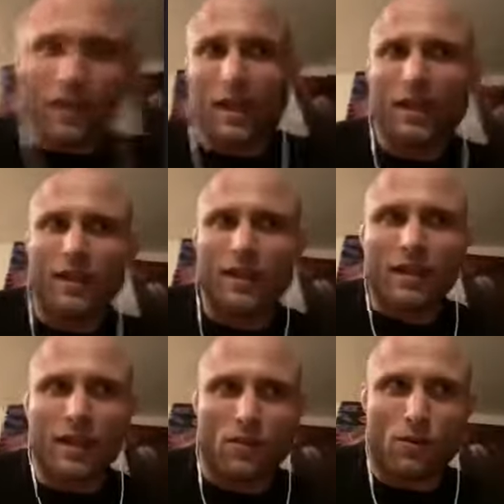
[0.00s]
I think
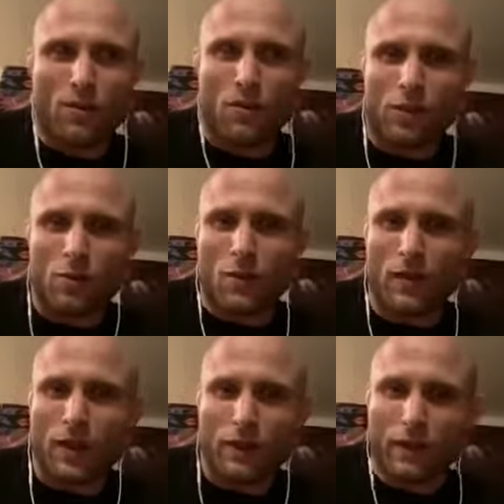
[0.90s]
that also helps me.
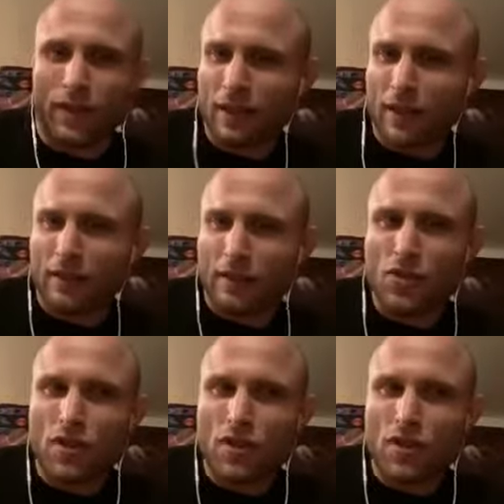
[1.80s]
Like, if I acknowledge